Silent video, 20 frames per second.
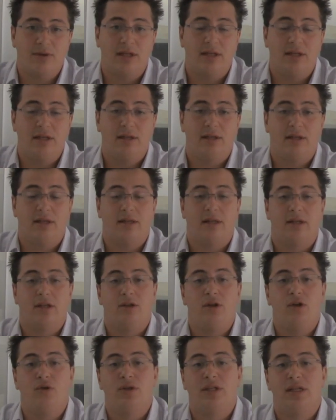The
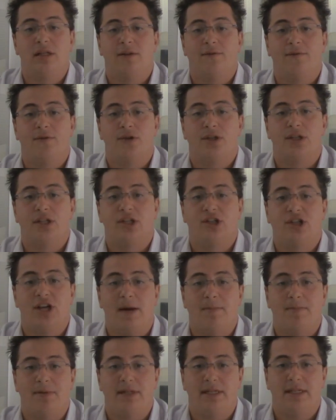New Zealand versus the
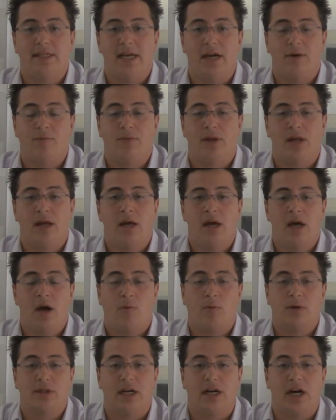Japanese yen
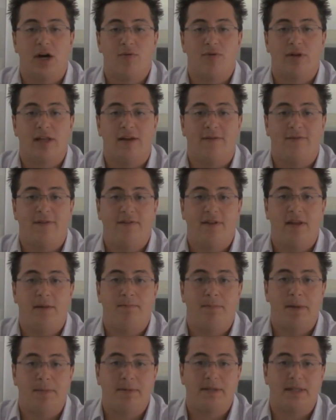was 150
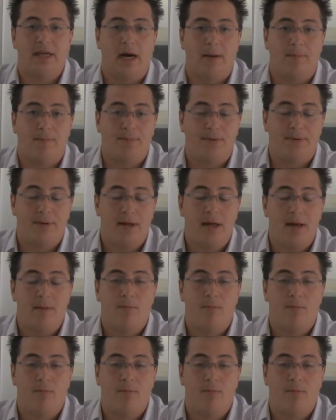pips up.